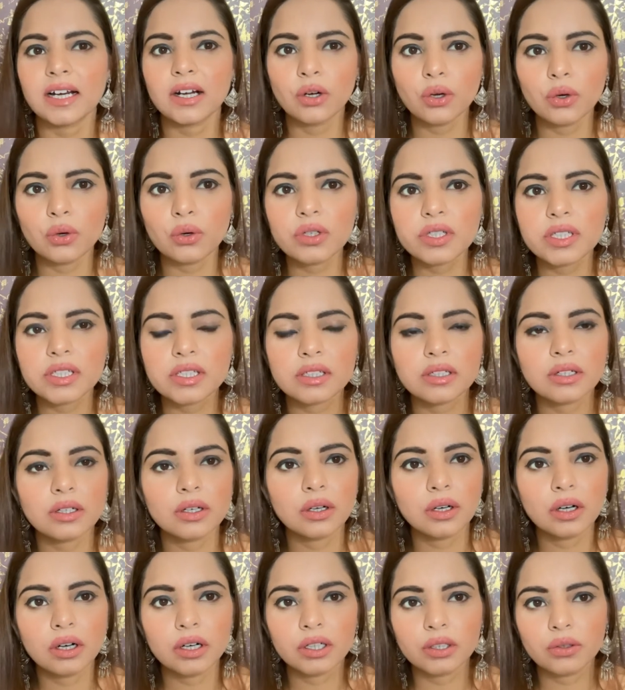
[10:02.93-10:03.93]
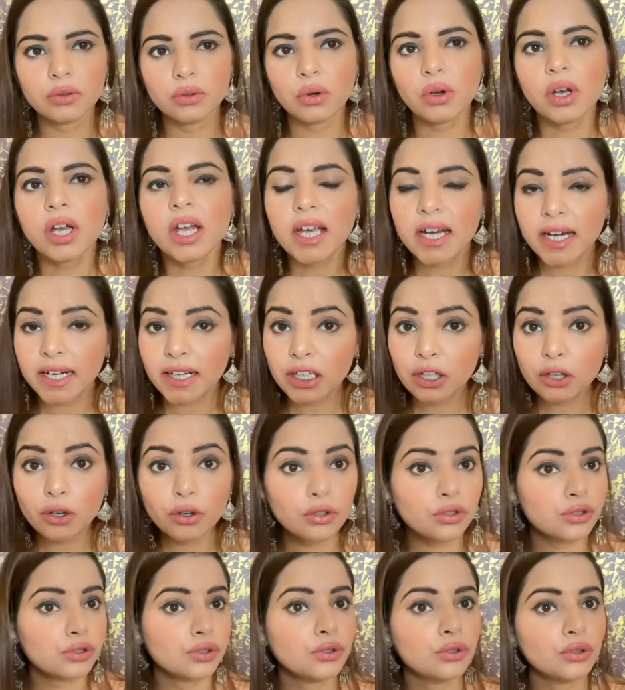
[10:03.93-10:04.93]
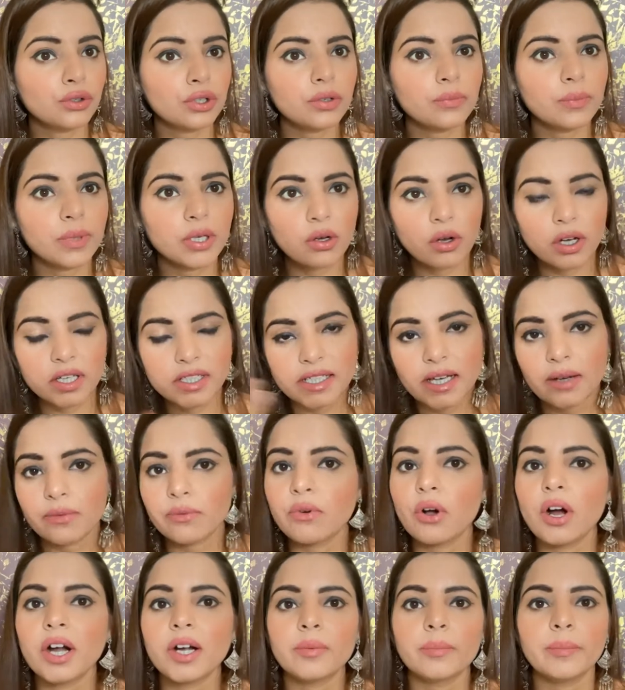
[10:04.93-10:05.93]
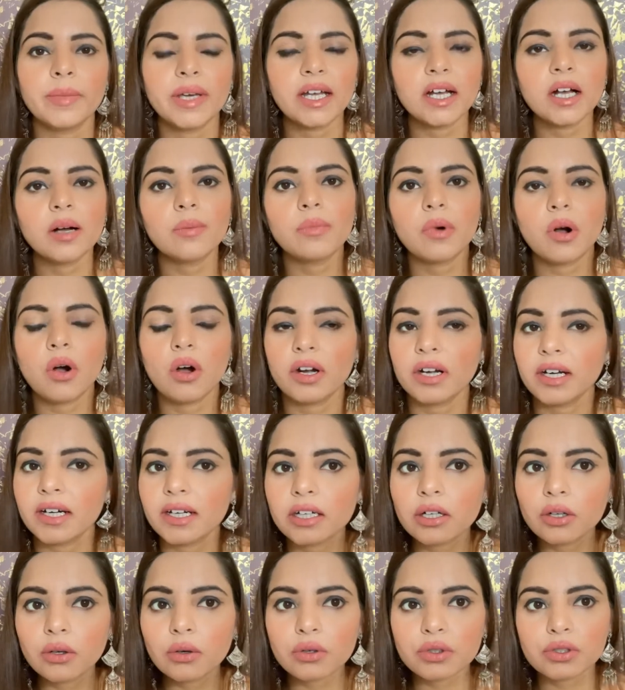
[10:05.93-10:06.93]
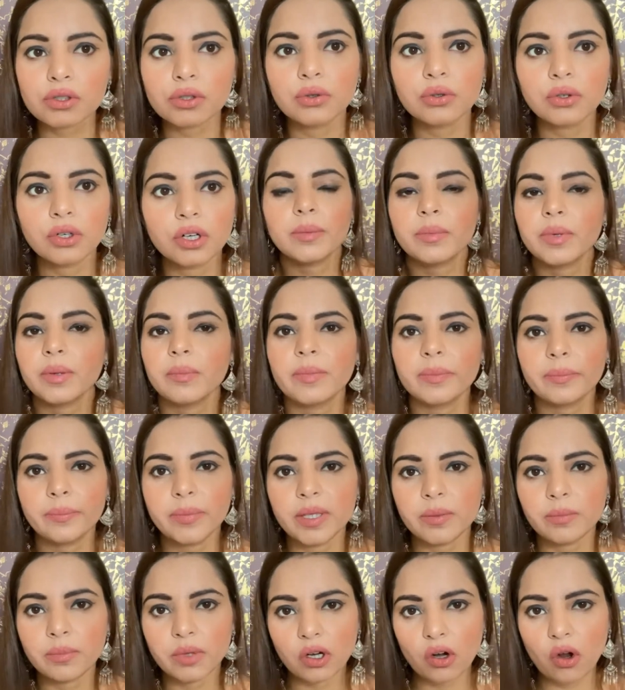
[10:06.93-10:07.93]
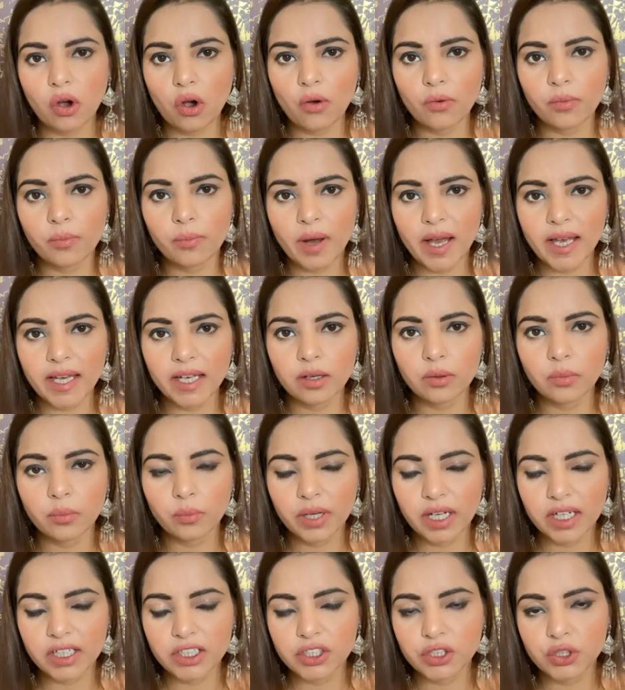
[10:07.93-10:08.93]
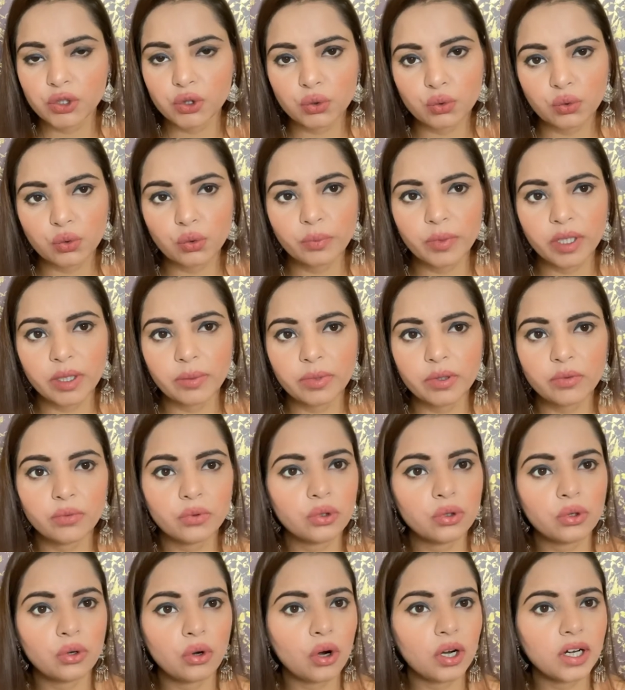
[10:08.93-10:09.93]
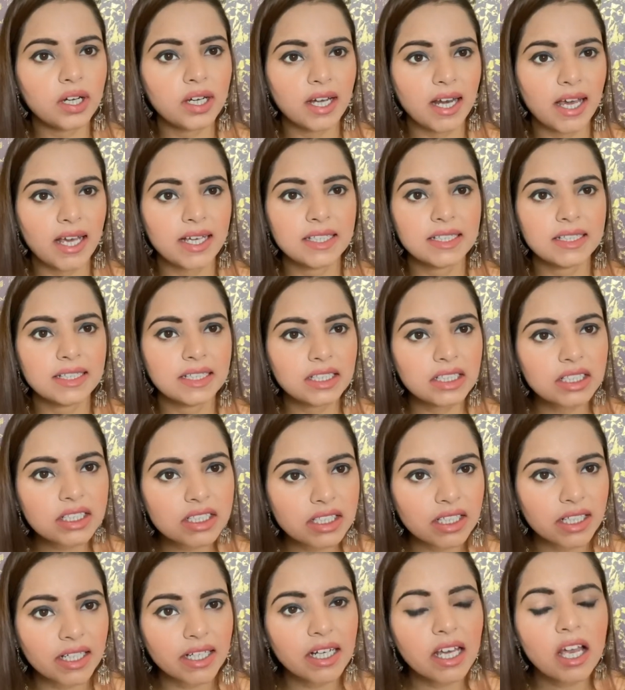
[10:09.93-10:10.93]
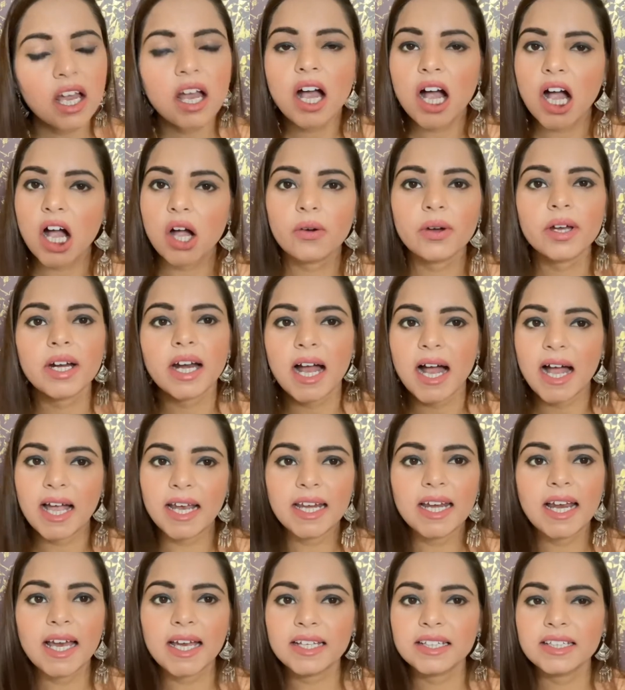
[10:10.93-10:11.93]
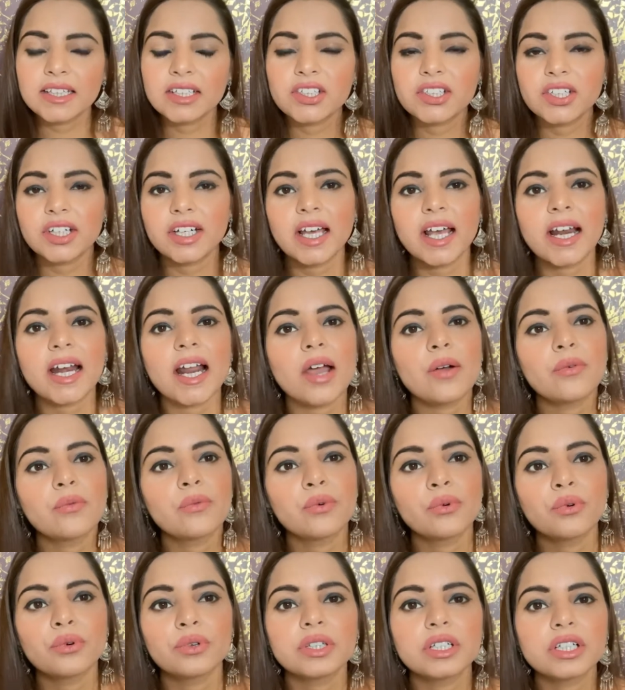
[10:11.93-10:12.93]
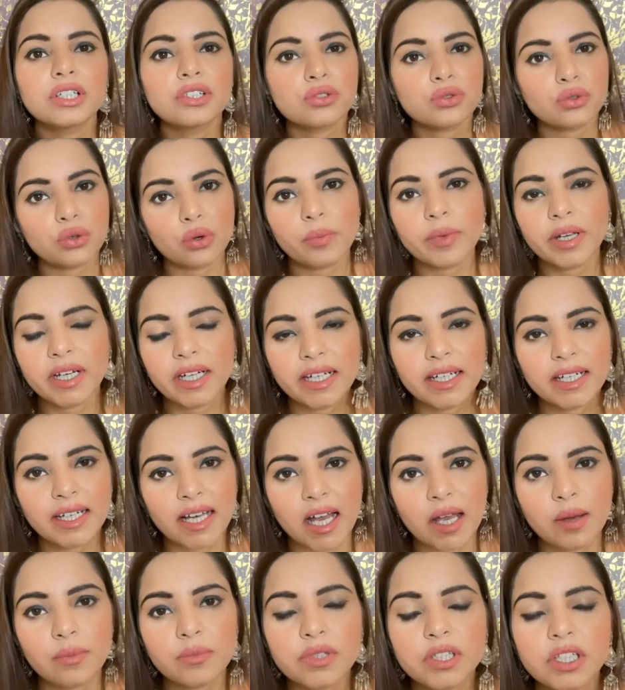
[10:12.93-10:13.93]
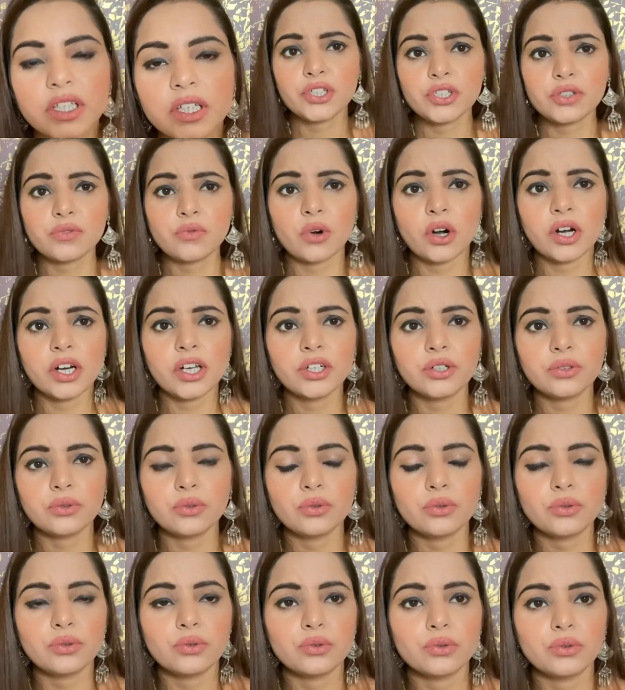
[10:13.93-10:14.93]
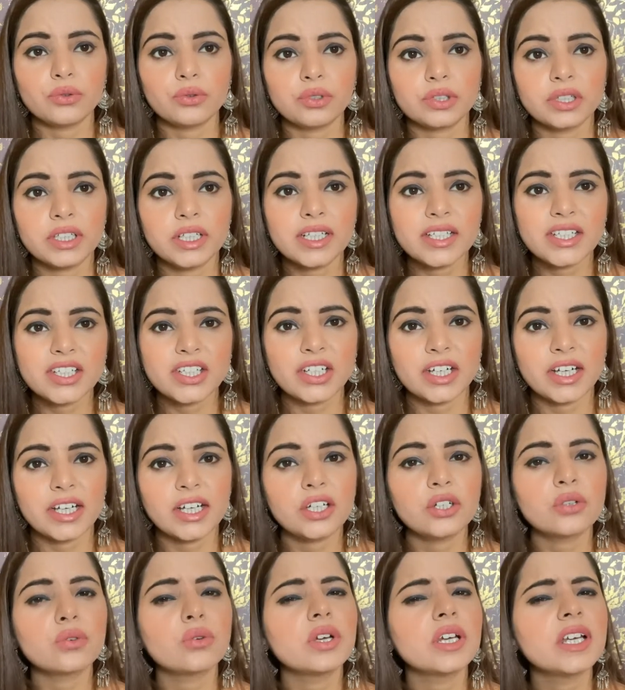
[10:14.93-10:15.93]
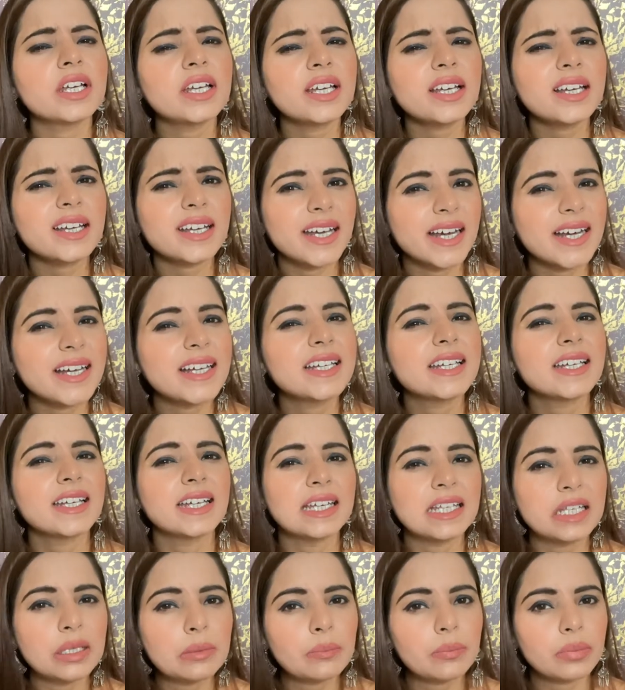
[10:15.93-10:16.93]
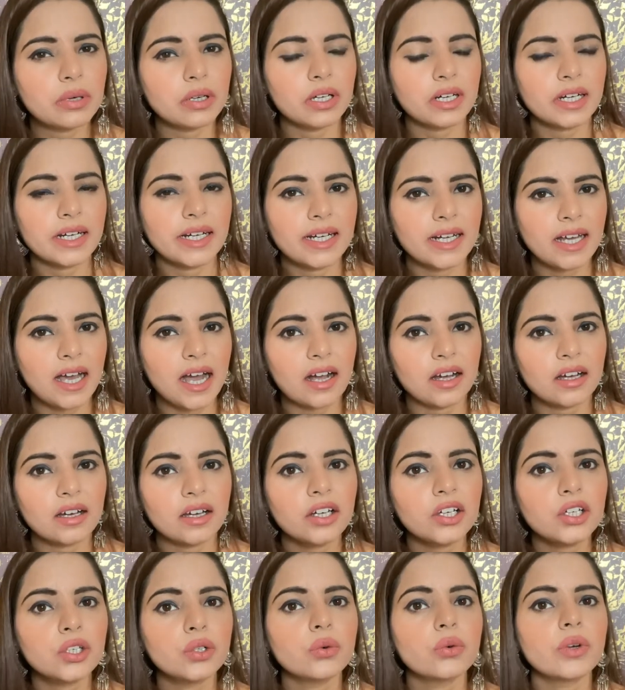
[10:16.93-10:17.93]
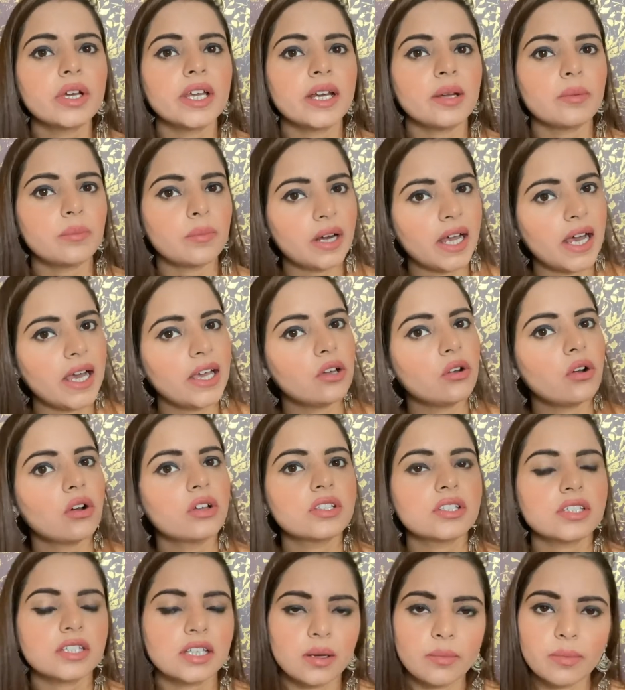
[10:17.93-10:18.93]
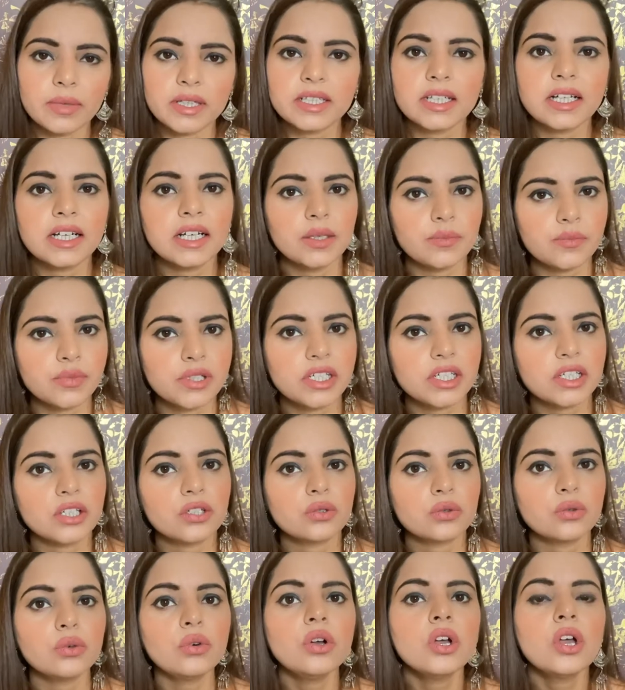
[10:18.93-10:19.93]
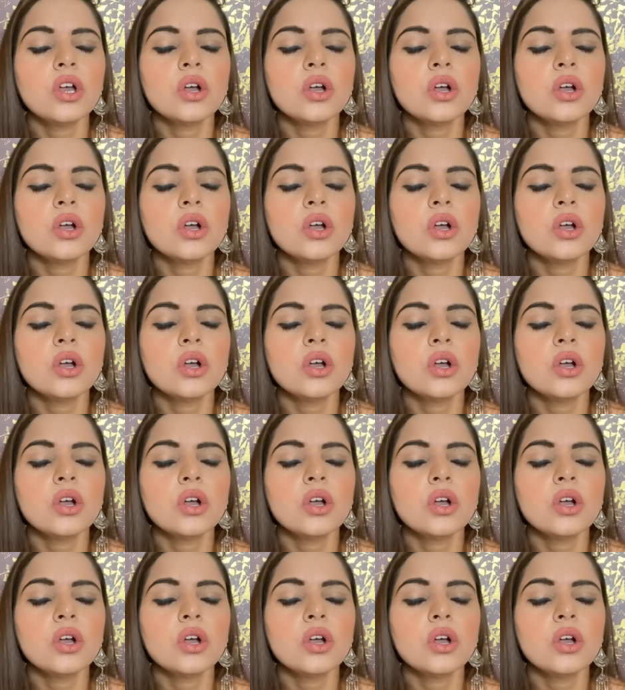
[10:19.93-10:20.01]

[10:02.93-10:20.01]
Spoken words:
looks, you know, it looks good because I've got makeup on. It looks good. Even people of my complexion too maybe would not like this shade. However, I like this shade and I've worn this so many times. Just wanted to this shade to little get deeper and darker. You can apply on some other lipstick too.